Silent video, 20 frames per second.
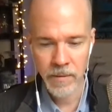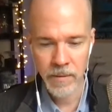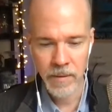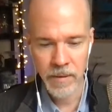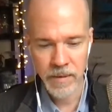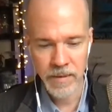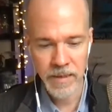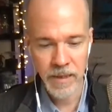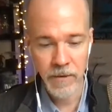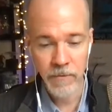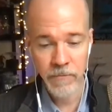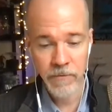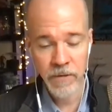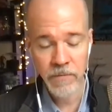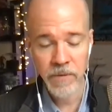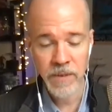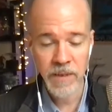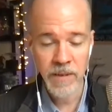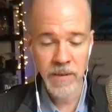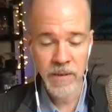is how
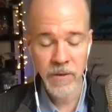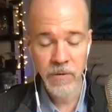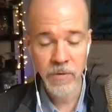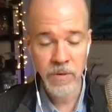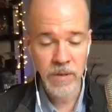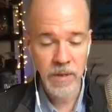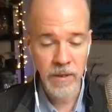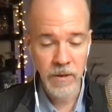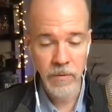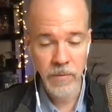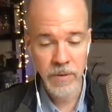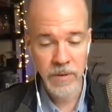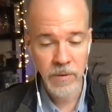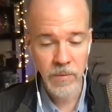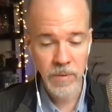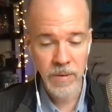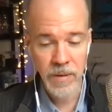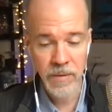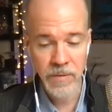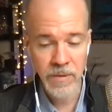15 years ago in
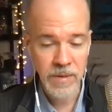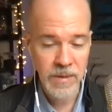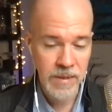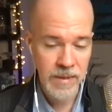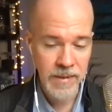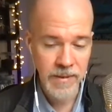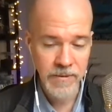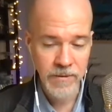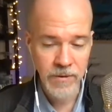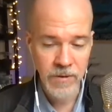2006,